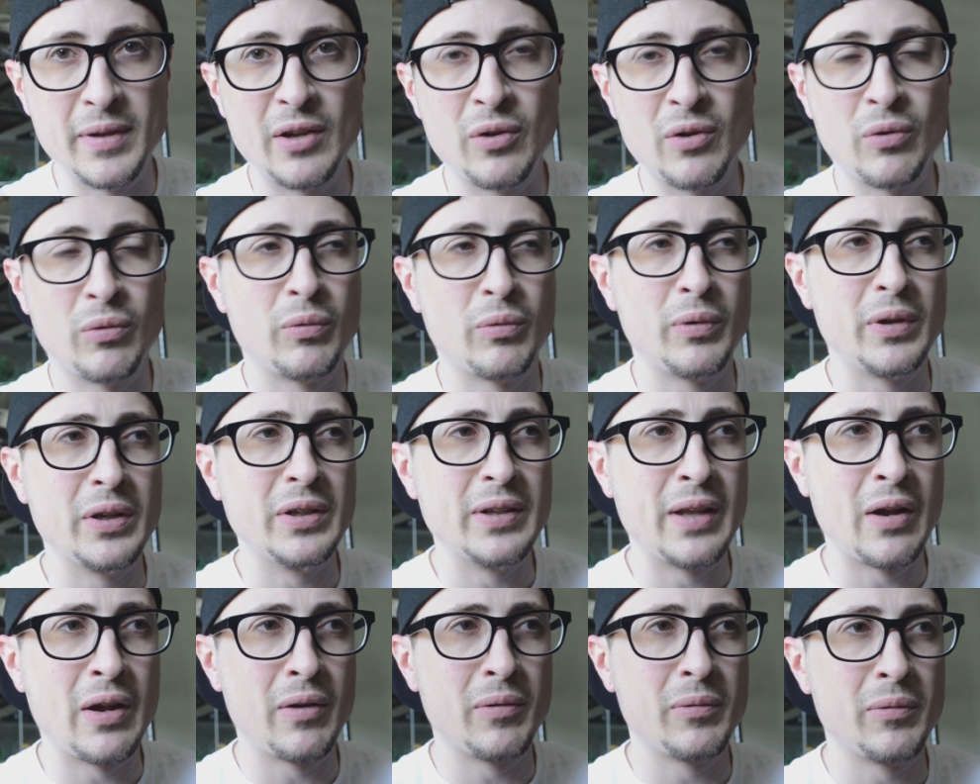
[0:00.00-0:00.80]
They don't
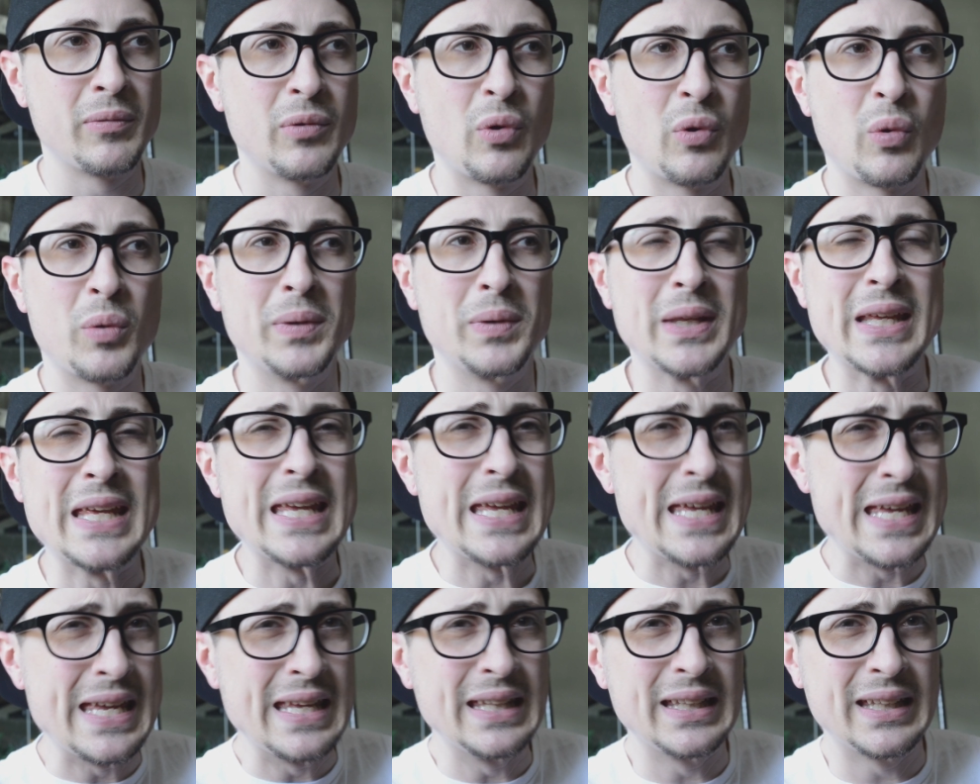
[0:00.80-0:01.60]
really
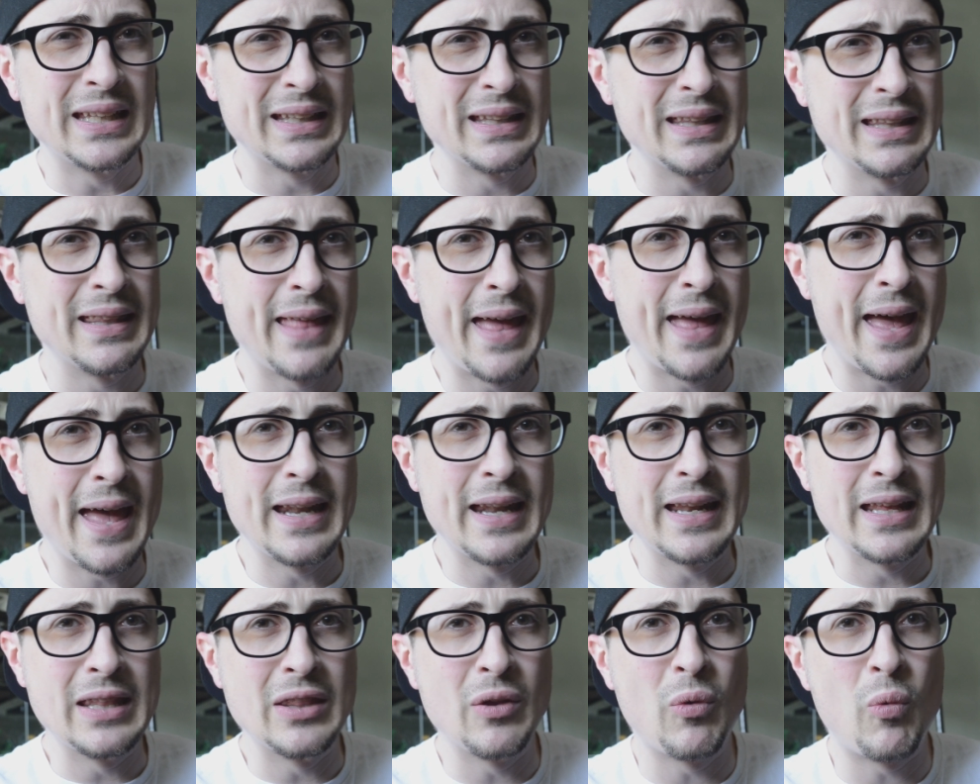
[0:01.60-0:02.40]
normally eat
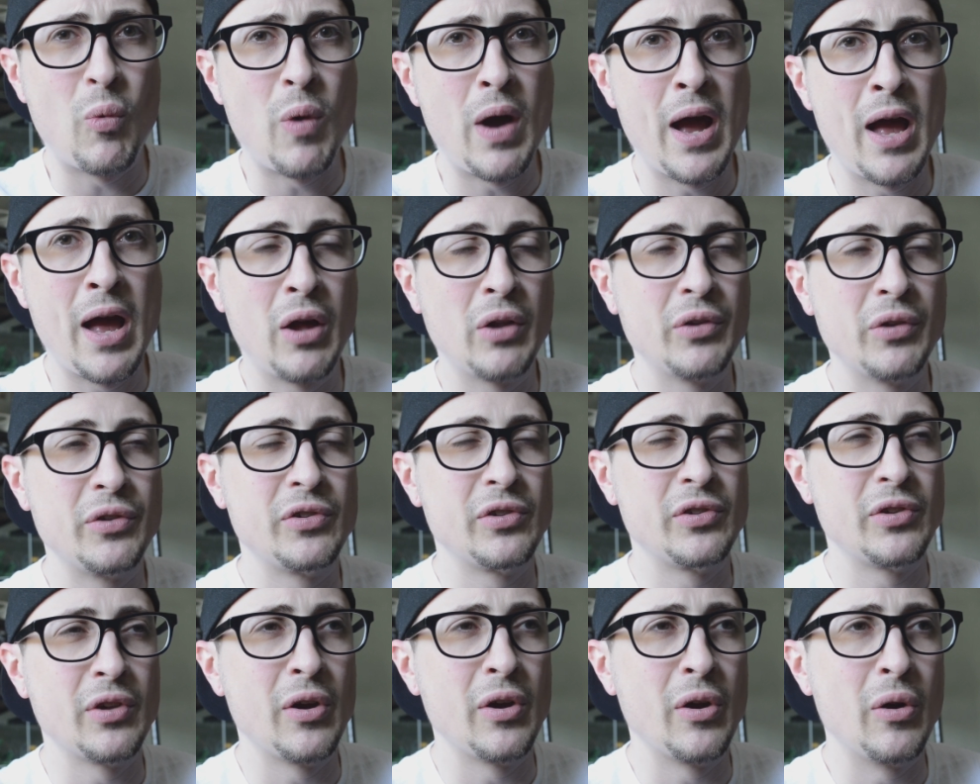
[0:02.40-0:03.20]
that in the wild,
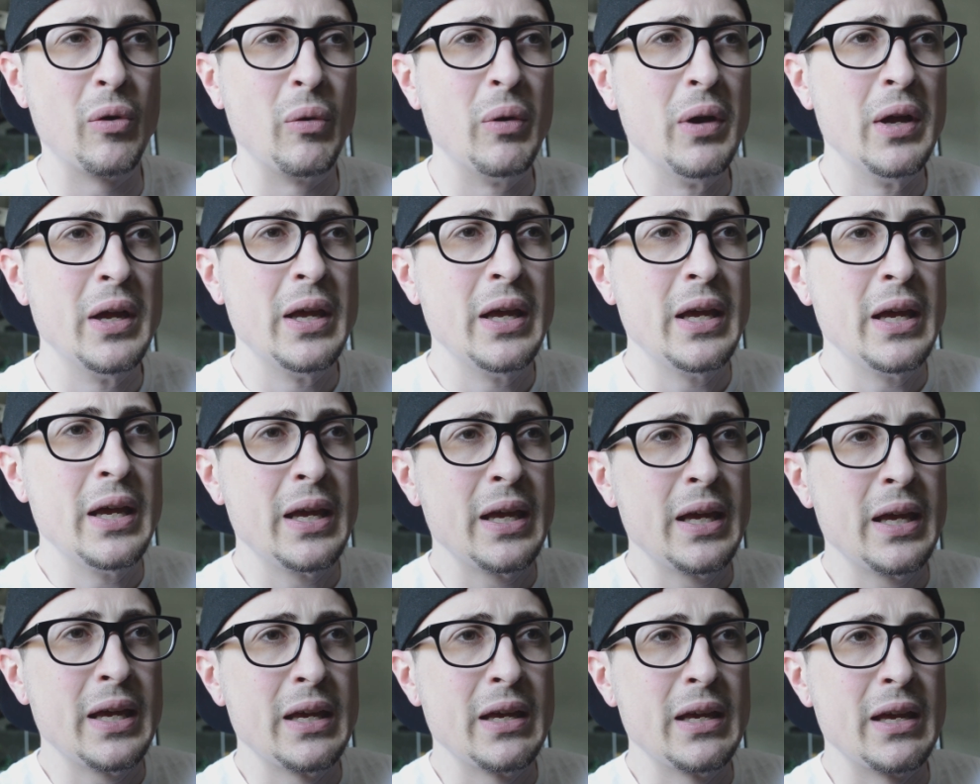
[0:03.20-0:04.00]
so
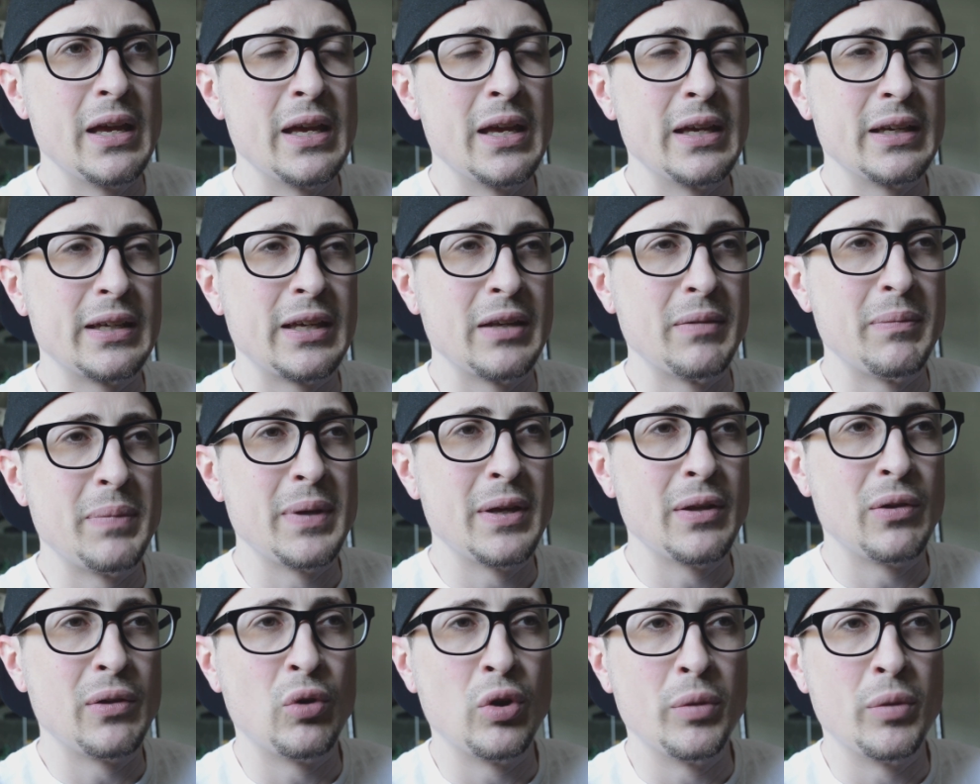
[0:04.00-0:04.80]
it can
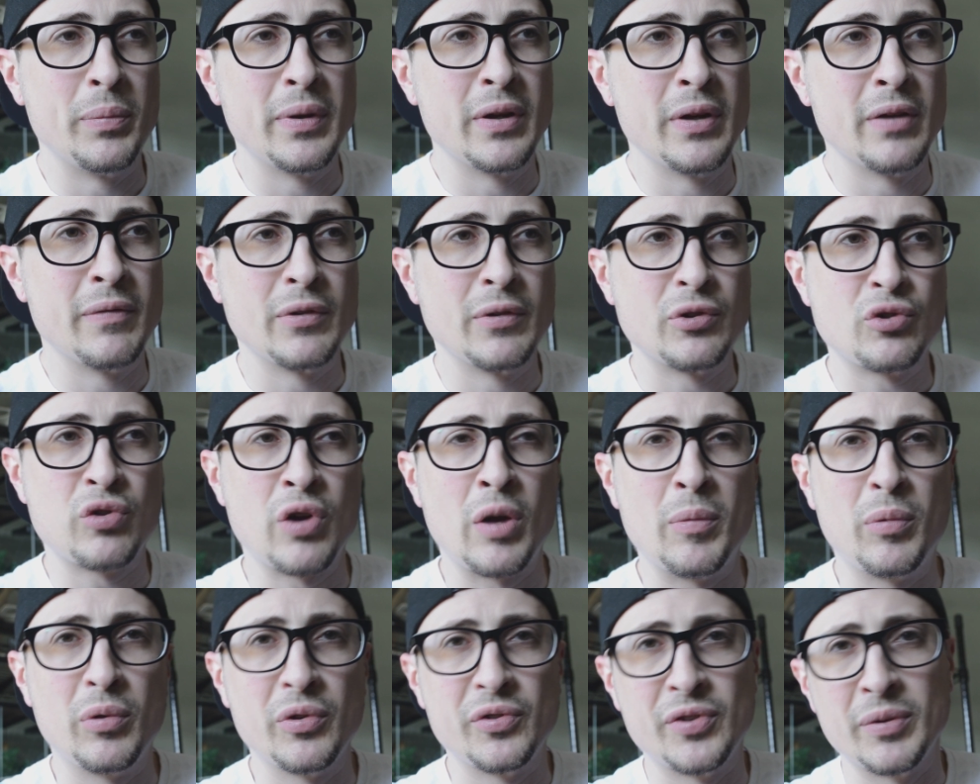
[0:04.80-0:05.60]
be a little bit of a
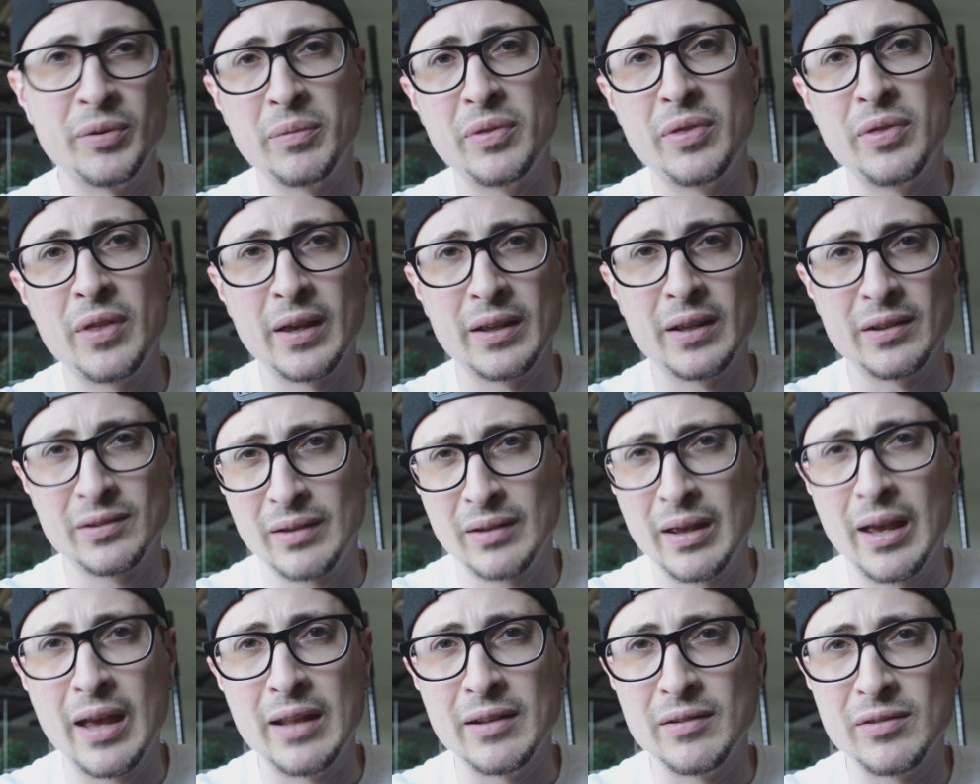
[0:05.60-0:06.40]
troublesome
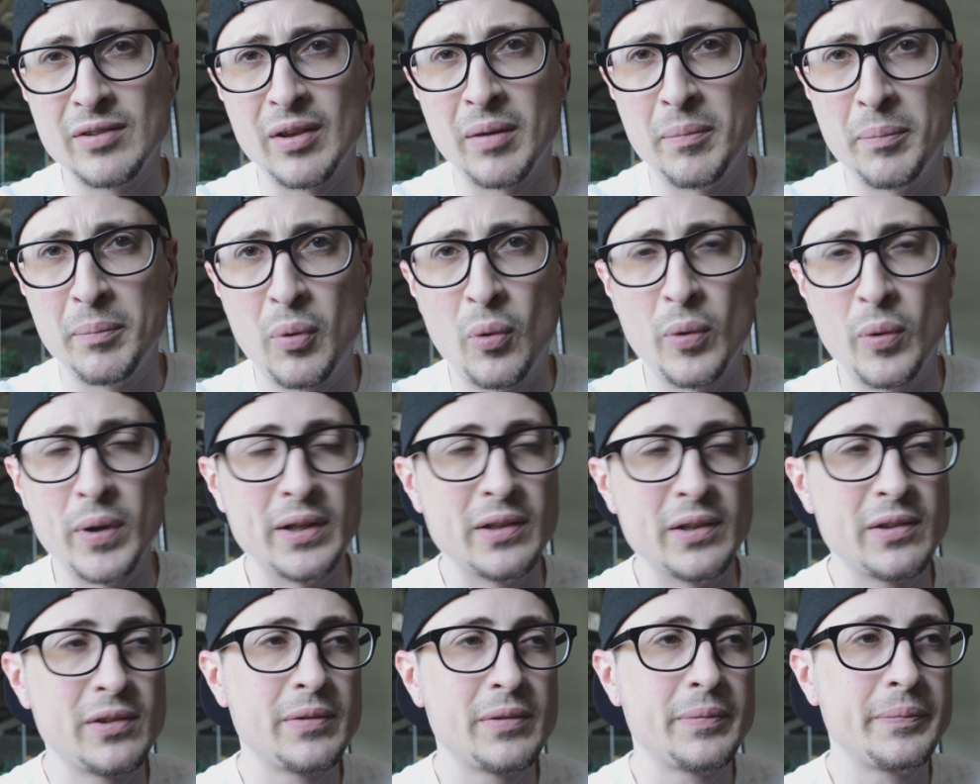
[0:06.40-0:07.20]
thing at some
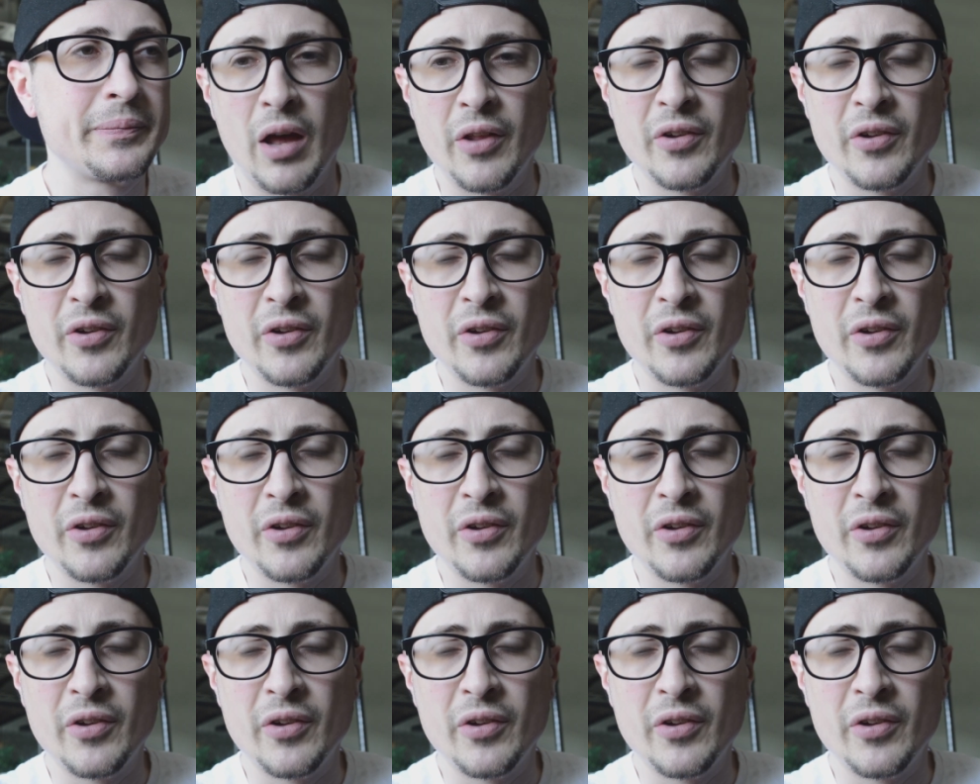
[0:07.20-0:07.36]
points.